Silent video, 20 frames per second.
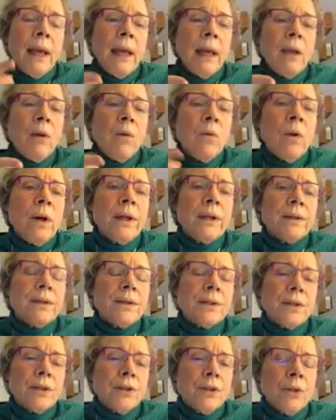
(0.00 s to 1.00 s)
And
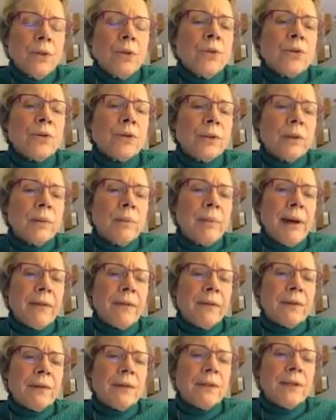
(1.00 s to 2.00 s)
what's unusual
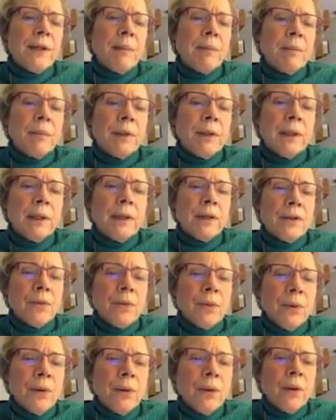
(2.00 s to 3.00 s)
about this template is
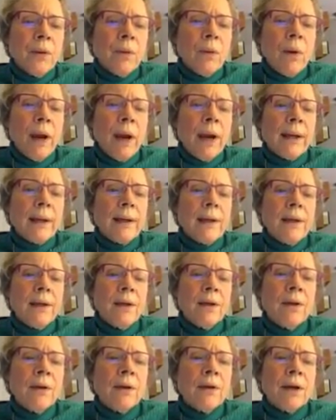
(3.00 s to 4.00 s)
really right
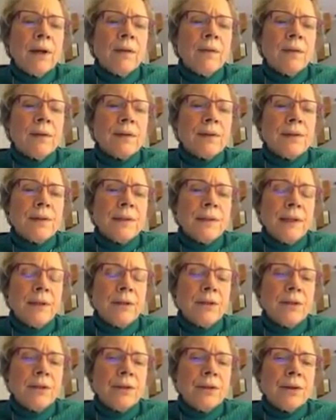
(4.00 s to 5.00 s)
here in the
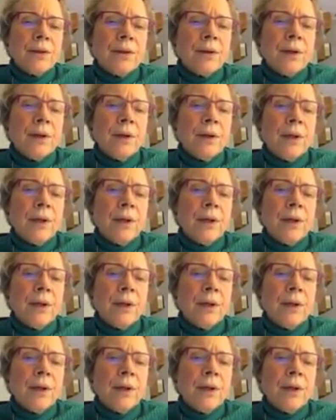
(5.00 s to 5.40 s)
center.